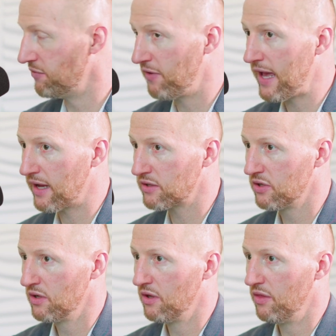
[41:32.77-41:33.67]
In fact,
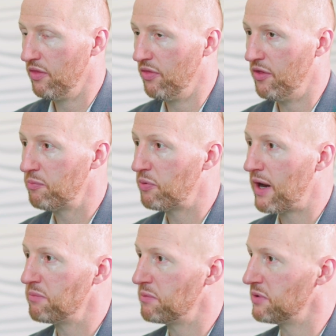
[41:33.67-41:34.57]
they're
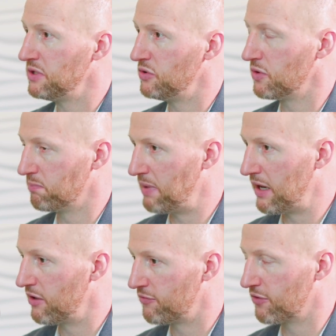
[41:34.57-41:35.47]
probably doing
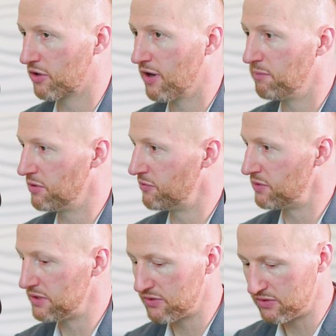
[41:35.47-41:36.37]
better for a couple of
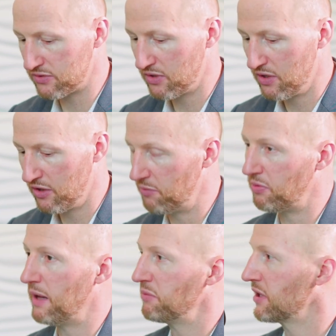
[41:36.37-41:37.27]
reasons. They're
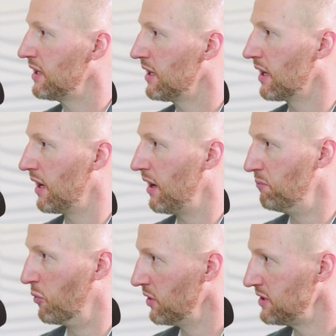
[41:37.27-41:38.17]
probably getting
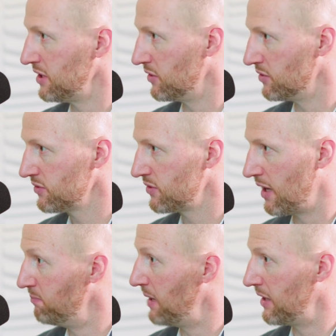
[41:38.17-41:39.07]
more deals
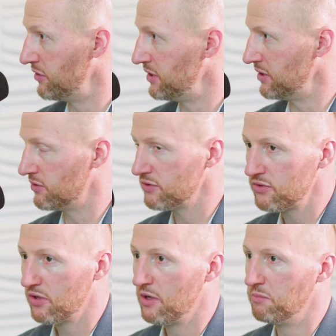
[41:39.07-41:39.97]
and better
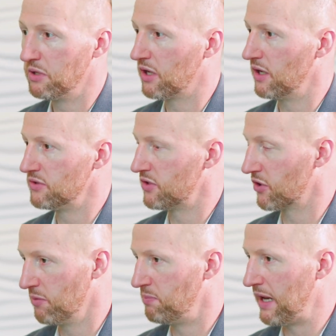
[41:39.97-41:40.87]
deals because
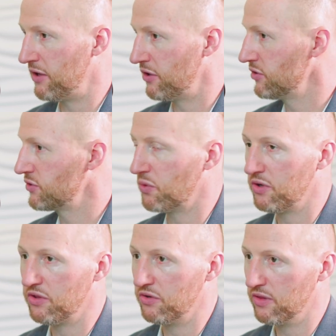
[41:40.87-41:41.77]
their competitors who are
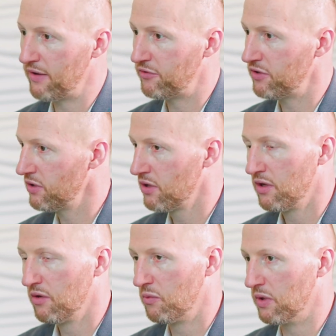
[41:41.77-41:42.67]
either levered,
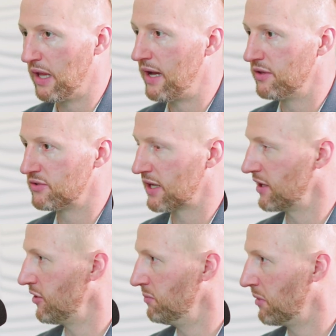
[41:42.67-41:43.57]
rely on the
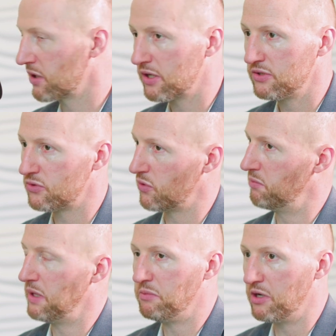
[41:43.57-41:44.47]
secondary markets, or
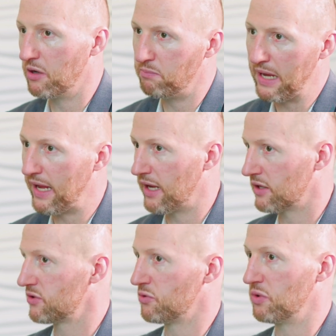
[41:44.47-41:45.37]
maybe are
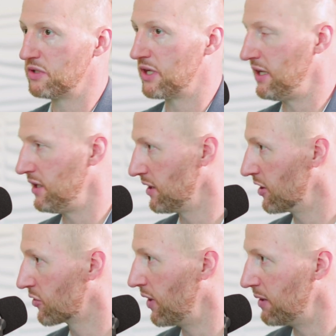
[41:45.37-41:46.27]
banks who are tightening
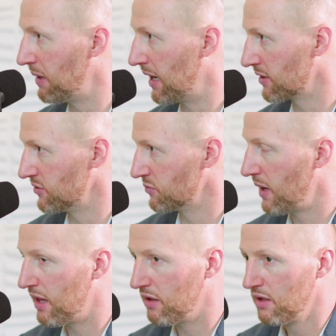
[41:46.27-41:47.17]
their credit box as
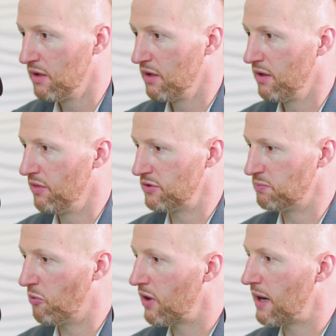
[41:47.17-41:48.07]
well. There's
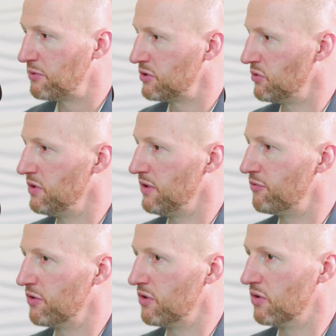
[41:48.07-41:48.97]
more opportunity
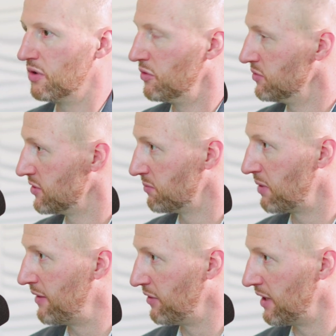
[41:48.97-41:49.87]
for loans in the
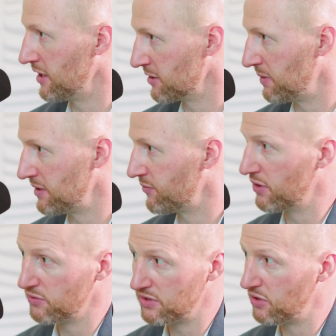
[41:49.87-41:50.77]
private lending space for
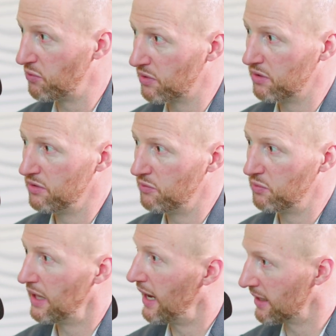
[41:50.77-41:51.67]
those that don't
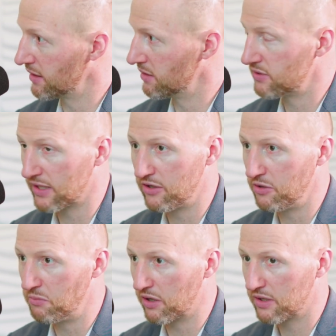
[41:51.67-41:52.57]
rely on
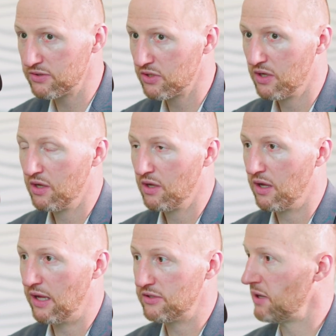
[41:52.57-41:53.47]
secondary markets.
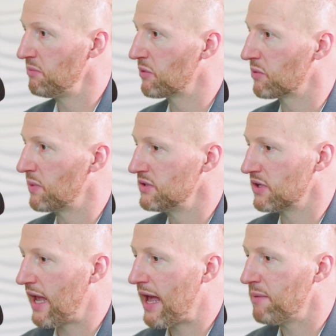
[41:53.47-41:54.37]
And same thing with
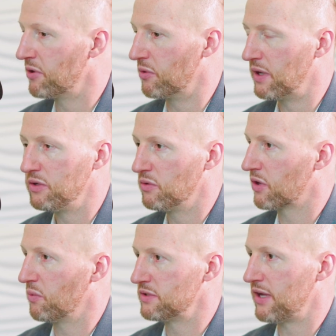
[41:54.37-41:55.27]
raising capital, right? You
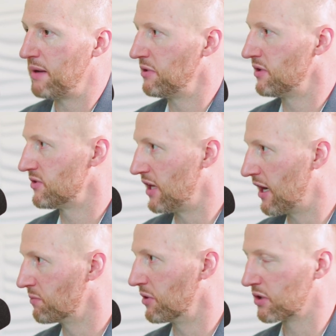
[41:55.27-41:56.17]
look at what's happened in the
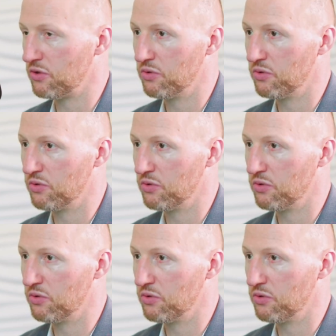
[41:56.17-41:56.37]
stock market.